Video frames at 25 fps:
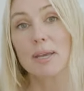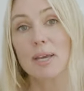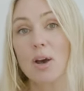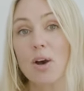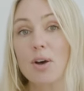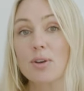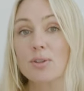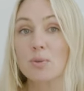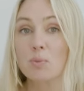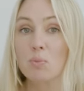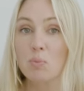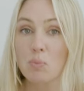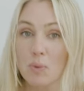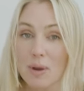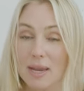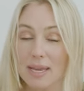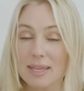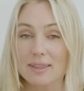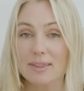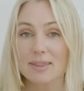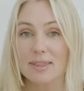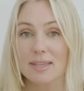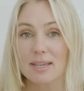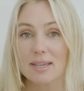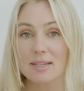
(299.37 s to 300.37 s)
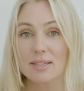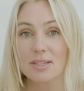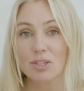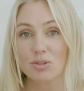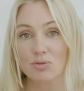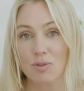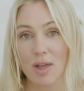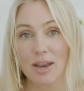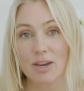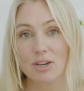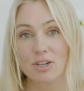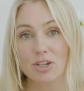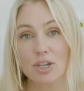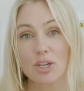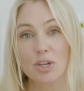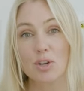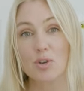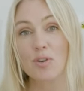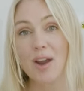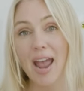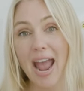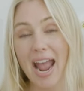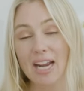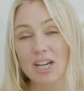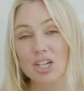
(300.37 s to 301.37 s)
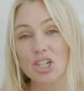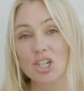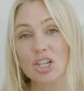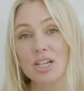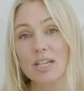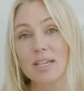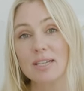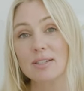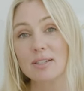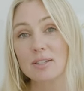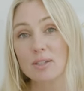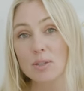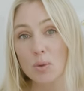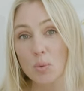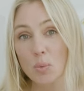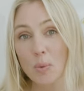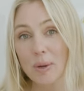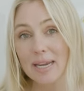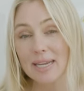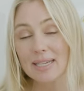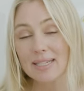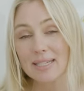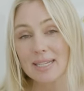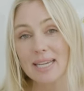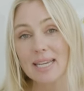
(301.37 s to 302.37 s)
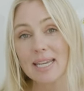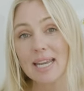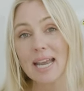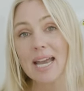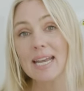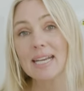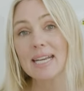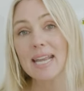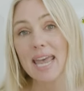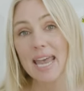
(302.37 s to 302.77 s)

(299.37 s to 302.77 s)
Because with this strategy, you're actually squeezing an